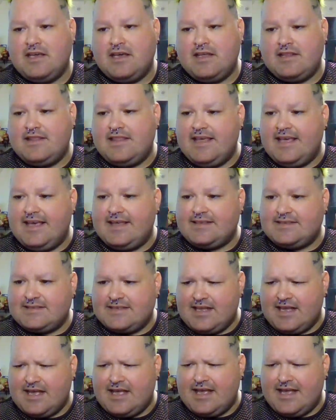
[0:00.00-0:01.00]
this,
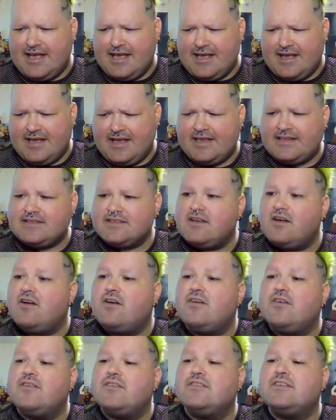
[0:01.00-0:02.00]
it's
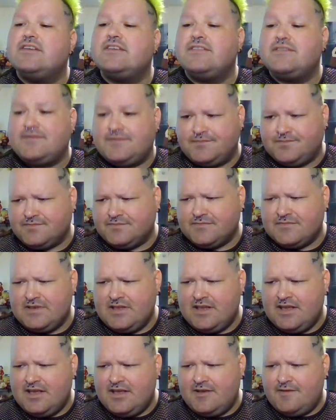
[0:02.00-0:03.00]
called
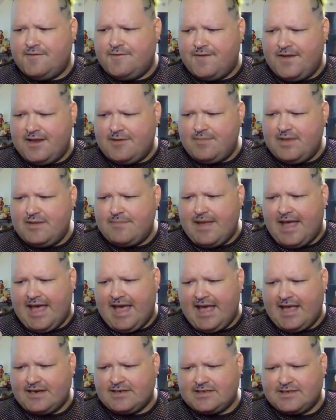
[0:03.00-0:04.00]
Fit Me
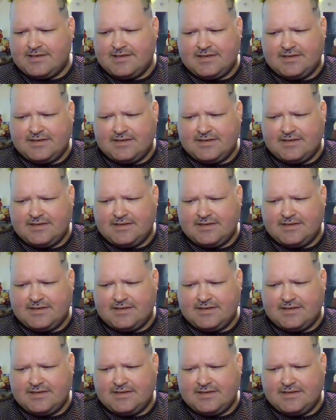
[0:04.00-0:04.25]
Matte